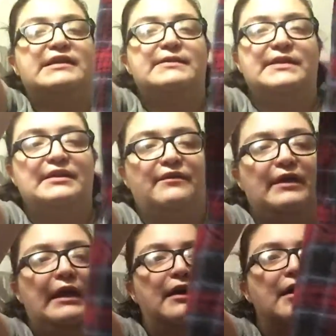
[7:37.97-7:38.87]

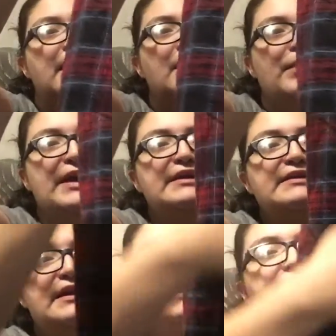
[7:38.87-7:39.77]
specific piece,
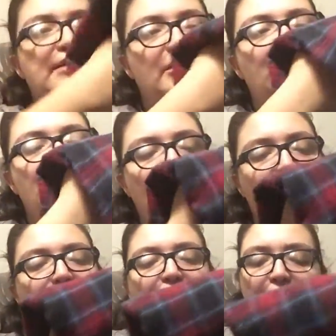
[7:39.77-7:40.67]
it is a little bit
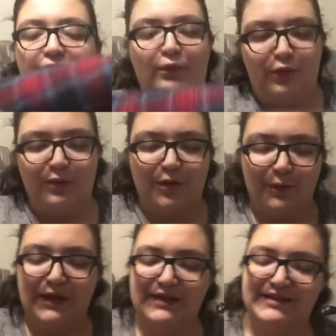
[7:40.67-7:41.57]
of a warmer
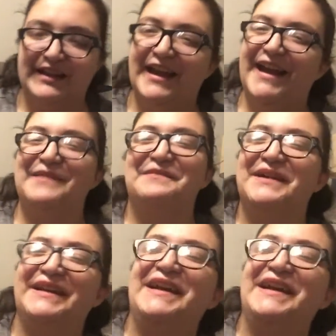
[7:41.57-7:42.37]
piece again, but